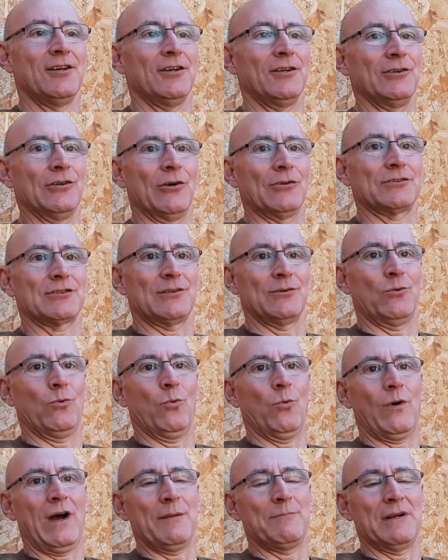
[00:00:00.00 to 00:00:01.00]
not
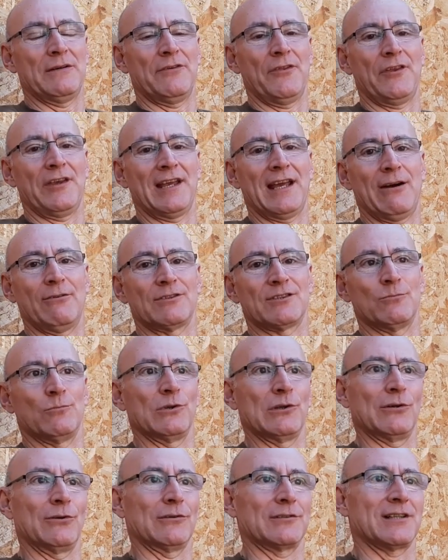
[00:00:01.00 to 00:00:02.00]
wipe everything out and
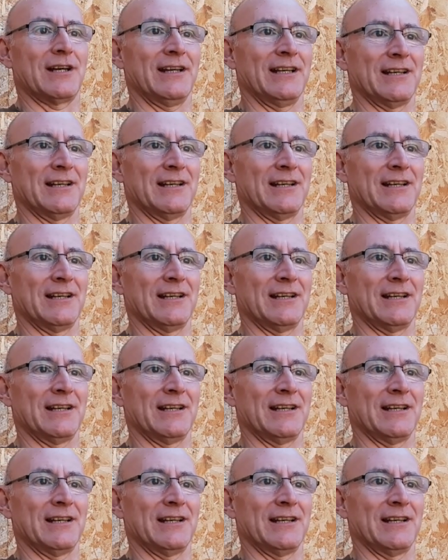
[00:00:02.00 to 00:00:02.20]
we'll all die